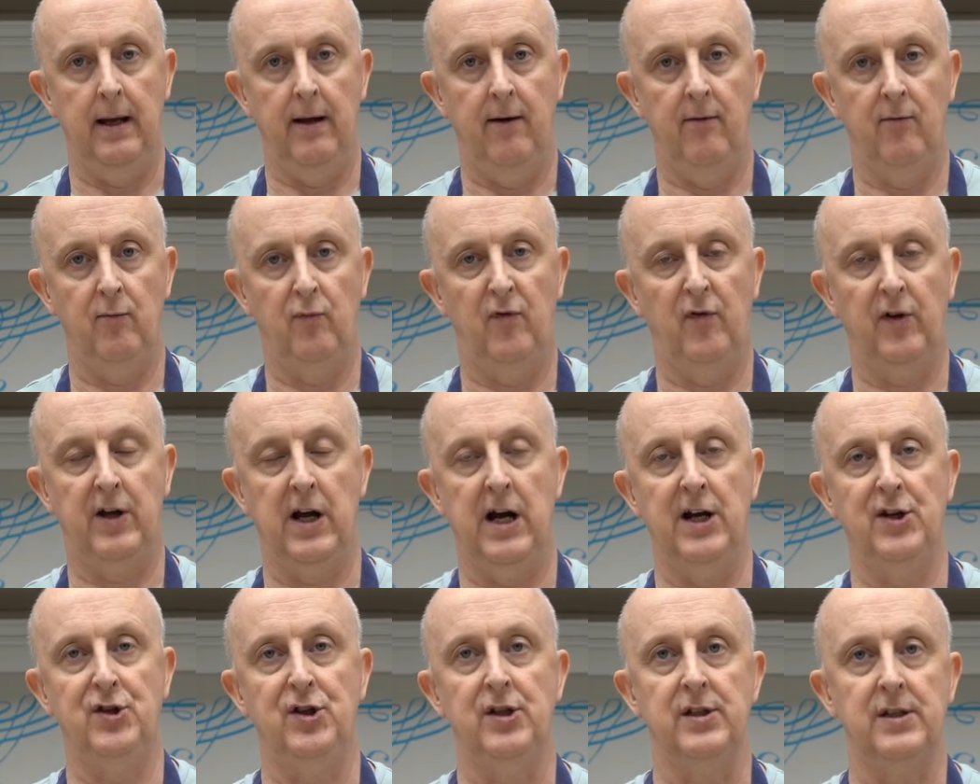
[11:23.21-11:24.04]

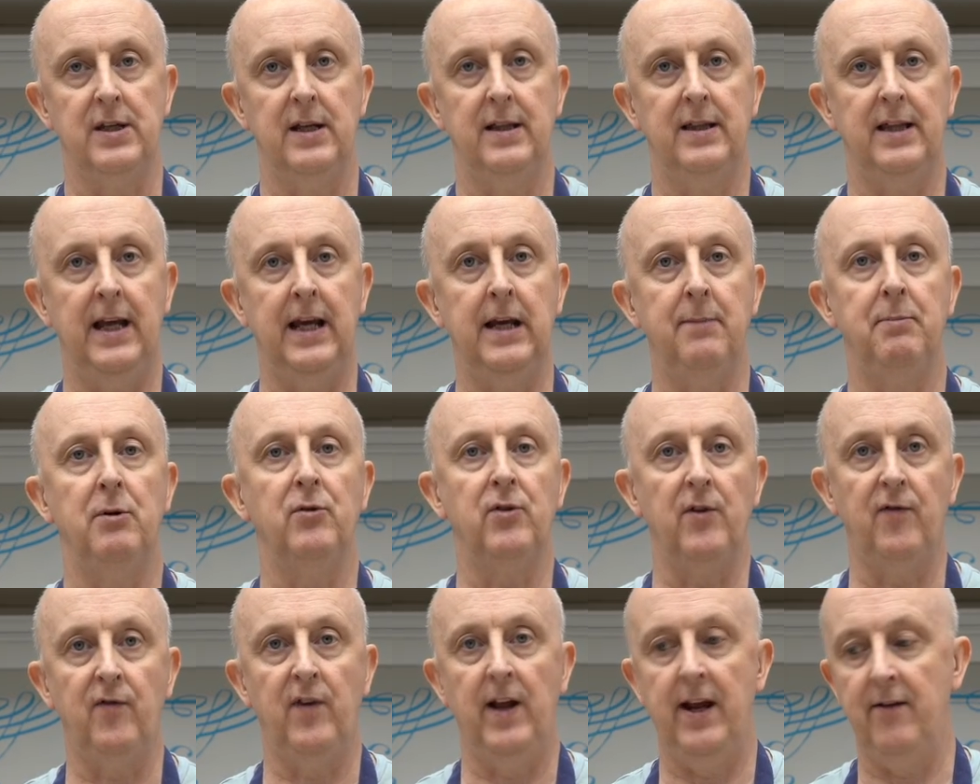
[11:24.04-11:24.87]
focaccias, think about
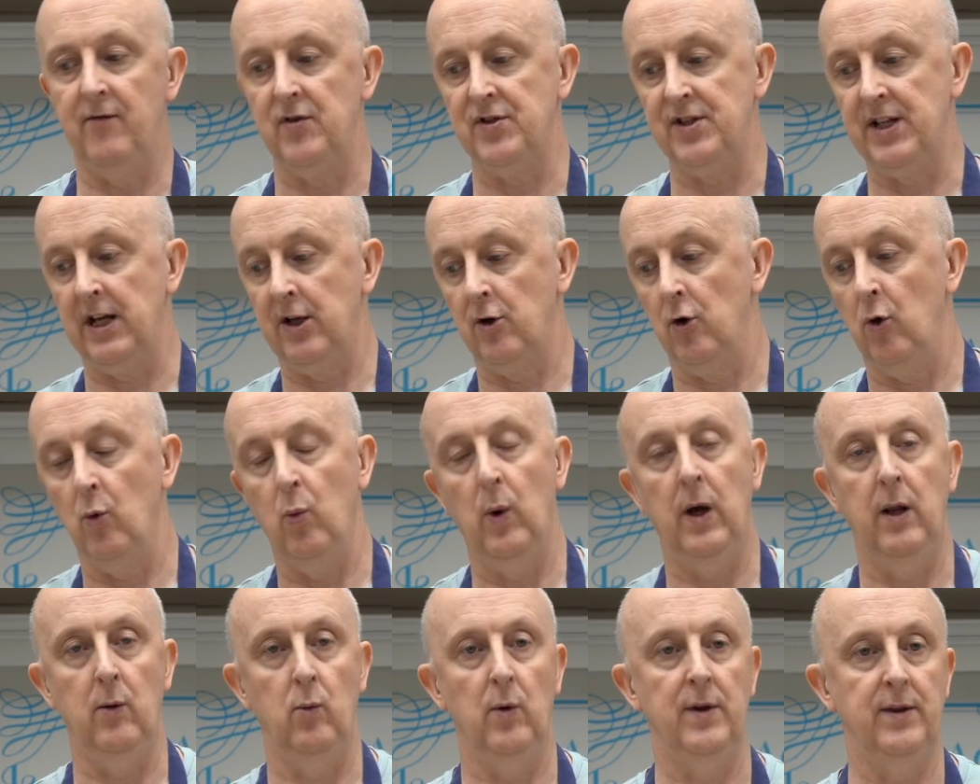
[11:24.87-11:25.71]
the flavors that go
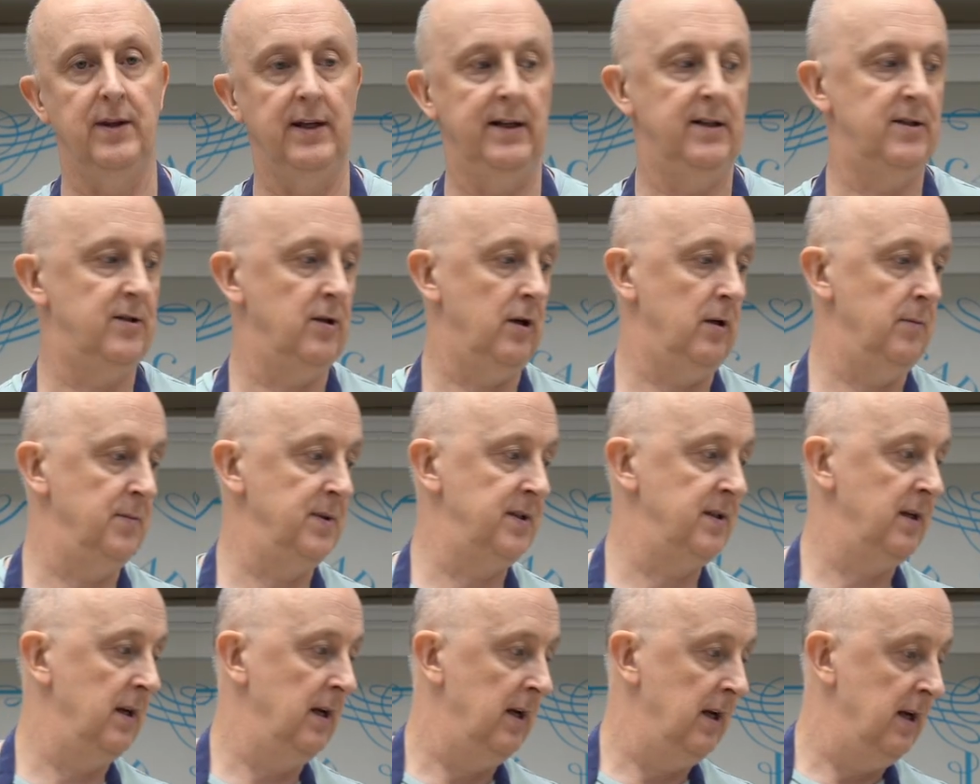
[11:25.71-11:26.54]
well with these
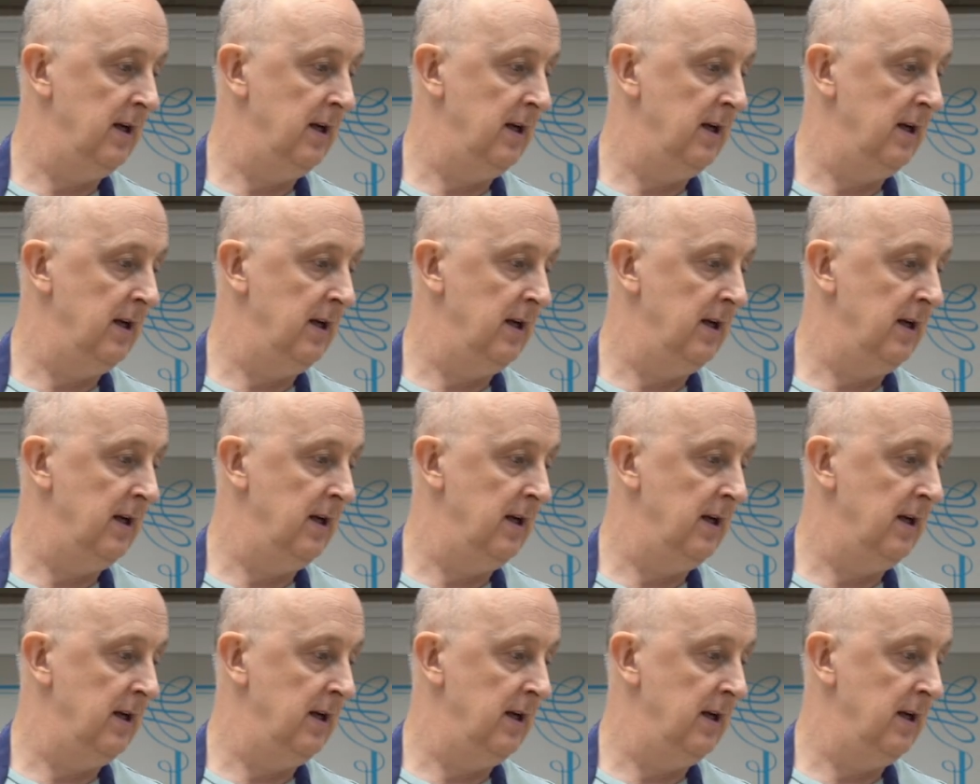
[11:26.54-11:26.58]
subs.